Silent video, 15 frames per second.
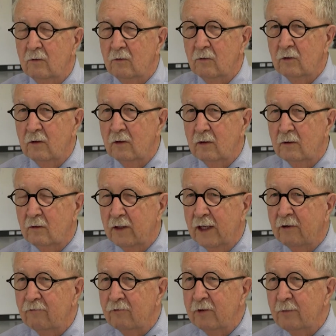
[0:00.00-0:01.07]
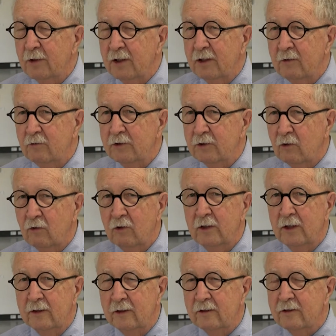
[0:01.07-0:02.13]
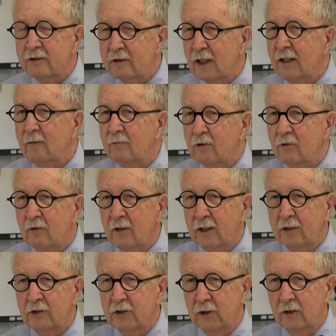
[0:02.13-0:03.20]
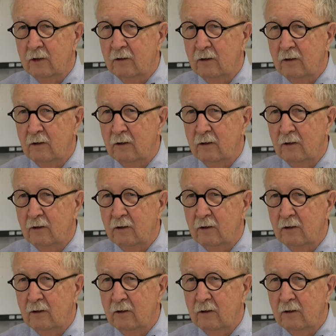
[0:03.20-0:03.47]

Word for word: we're, everybody was going in the same direction.